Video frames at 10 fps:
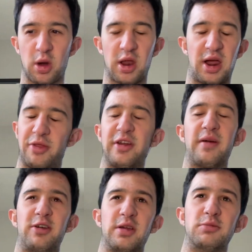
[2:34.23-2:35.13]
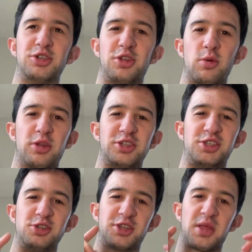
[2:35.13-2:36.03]
I think everything should do with this
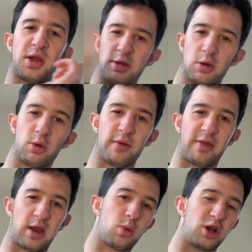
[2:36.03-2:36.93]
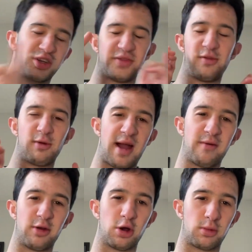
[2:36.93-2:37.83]
year's deadline, go give that a watch if you
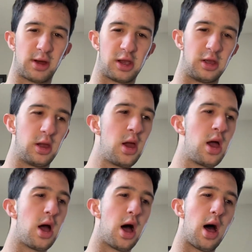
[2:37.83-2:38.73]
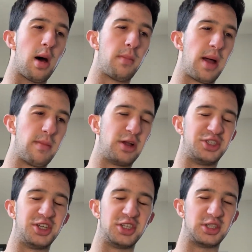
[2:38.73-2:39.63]
haven't already.
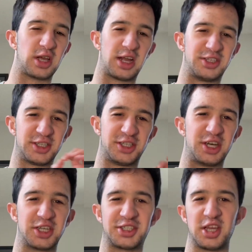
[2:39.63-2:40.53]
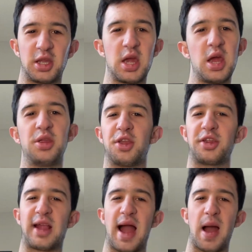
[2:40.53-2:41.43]
I suggested that the
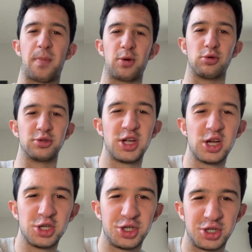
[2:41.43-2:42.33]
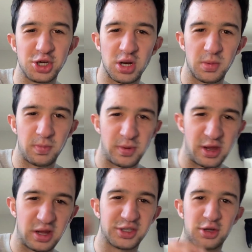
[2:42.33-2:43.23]
Capitals should
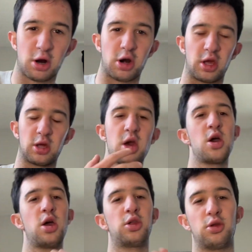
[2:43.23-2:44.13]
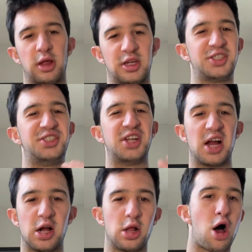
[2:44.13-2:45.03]
be starting to, like,
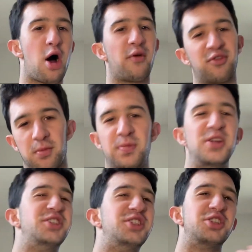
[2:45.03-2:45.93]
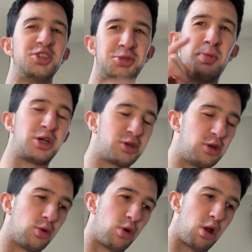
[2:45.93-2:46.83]
sell off some pieces, especially
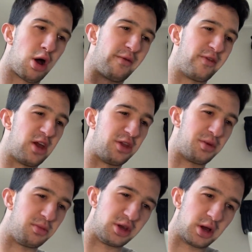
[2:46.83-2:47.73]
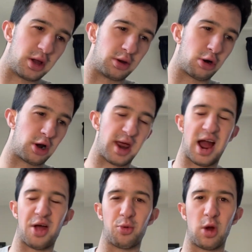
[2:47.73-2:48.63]
Orlov and Garnet
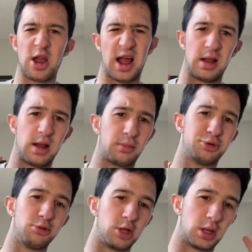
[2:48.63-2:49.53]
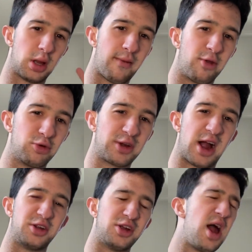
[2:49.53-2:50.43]
Hathaway. I absolutely love those
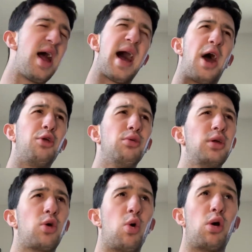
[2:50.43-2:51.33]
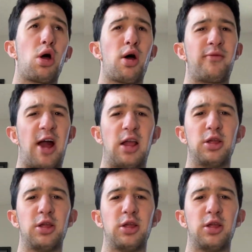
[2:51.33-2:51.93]
guys. I don't like Orlov.